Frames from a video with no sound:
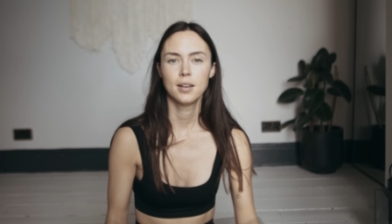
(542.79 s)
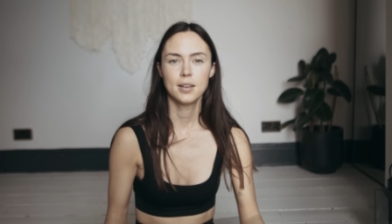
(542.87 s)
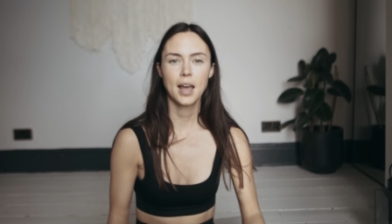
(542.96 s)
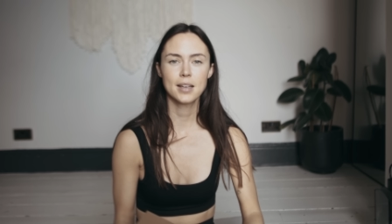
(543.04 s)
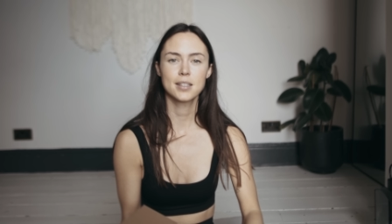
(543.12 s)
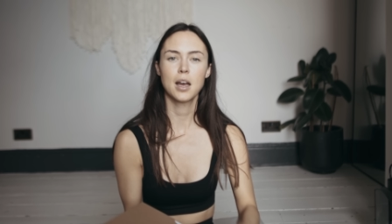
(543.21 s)

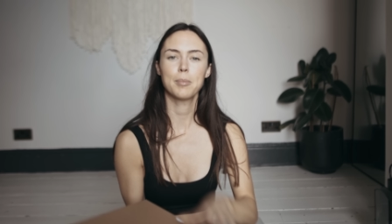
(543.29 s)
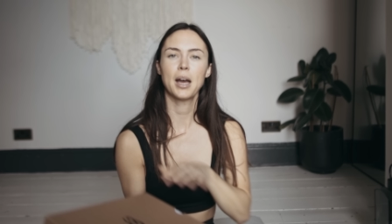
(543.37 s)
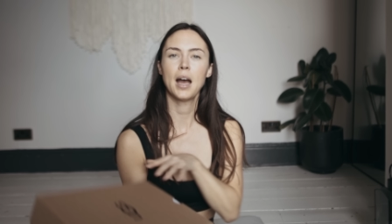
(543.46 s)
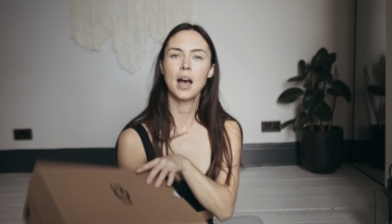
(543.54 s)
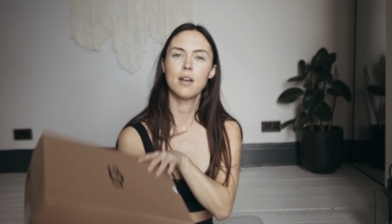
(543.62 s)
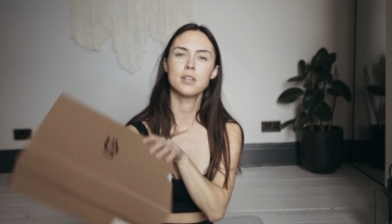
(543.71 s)
Next up, I
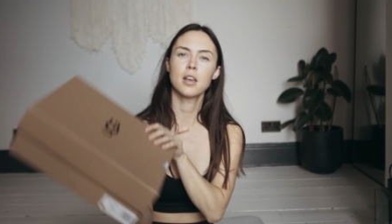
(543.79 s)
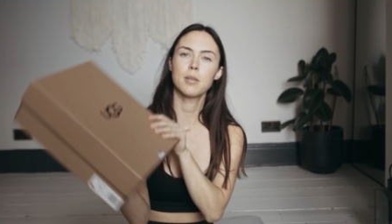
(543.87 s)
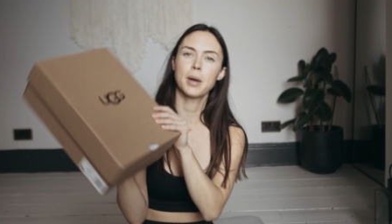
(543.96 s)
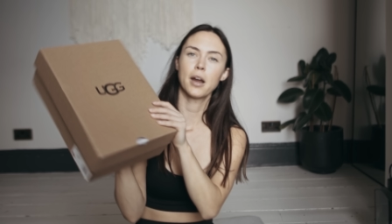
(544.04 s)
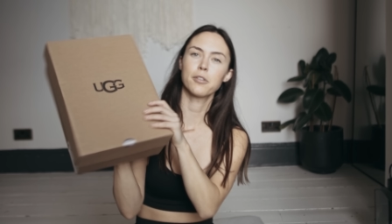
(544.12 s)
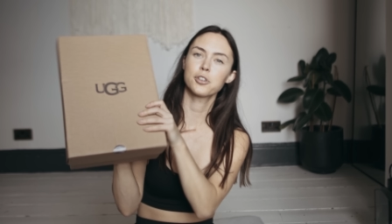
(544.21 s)
have another
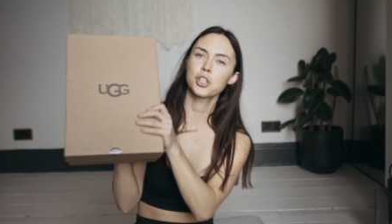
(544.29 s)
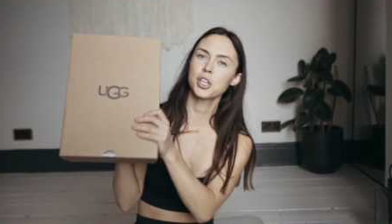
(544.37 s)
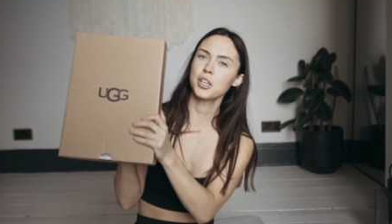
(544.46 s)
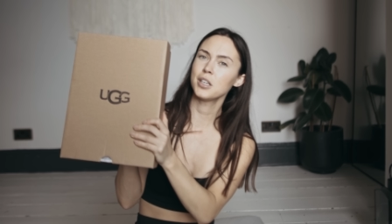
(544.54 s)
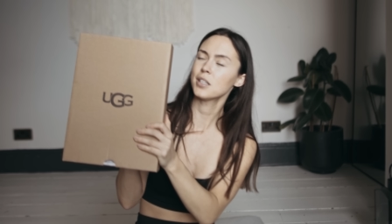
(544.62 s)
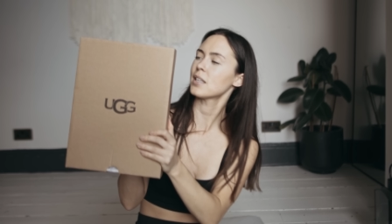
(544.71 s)
pair of
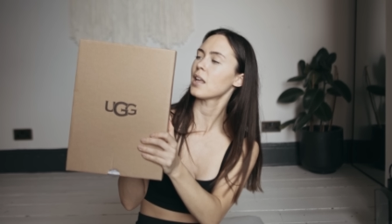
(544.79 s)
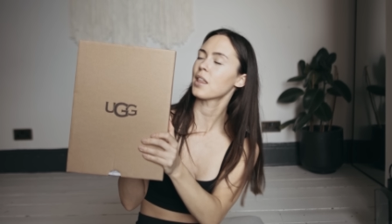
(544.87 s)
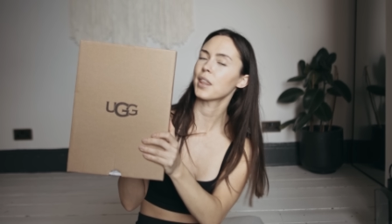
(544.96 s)
shoes.